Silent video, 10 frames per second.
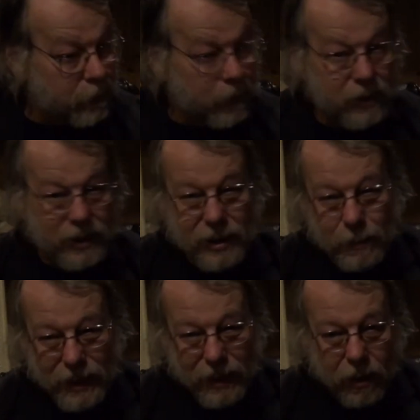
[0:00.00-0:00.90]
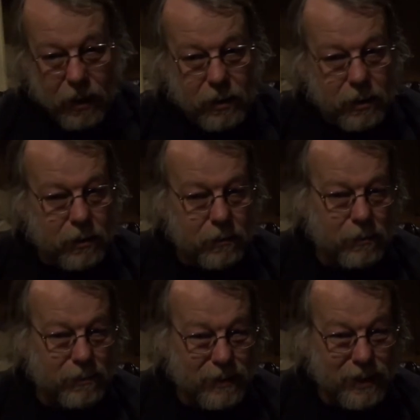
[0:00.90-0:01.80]
Where's Jimmy Carter?
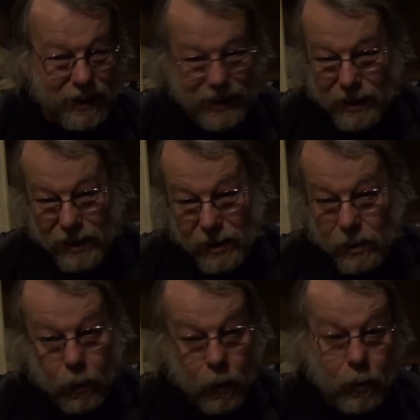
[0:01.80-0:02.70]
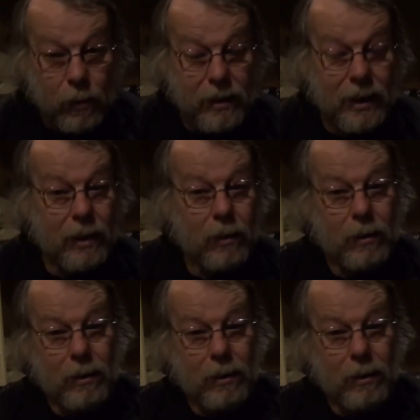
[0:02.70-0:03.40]
I think he's so old now.